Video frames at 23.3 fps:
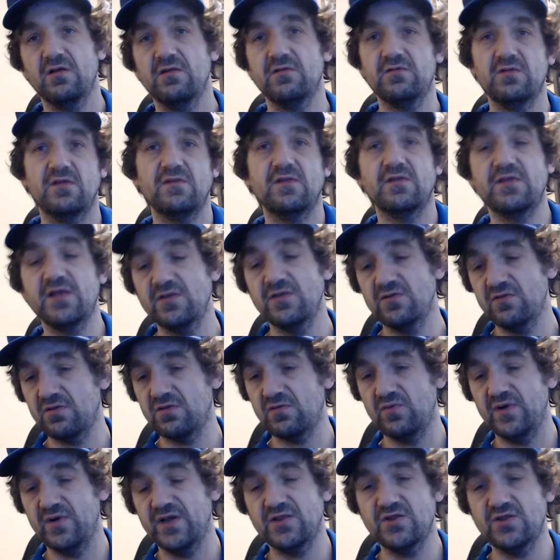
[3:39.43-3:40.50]
the Nintendo
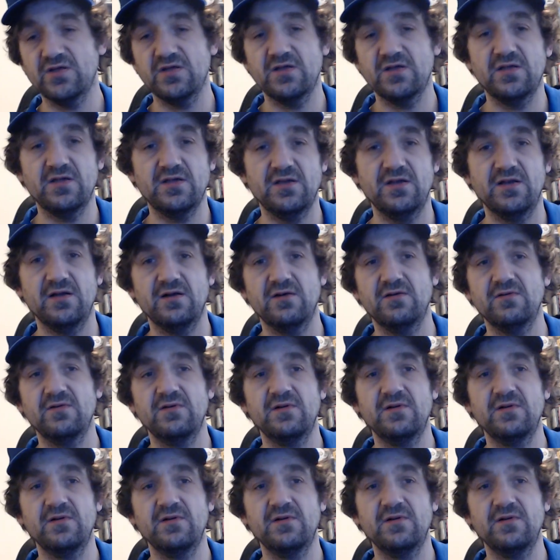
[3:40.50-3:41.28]
Switch. You know.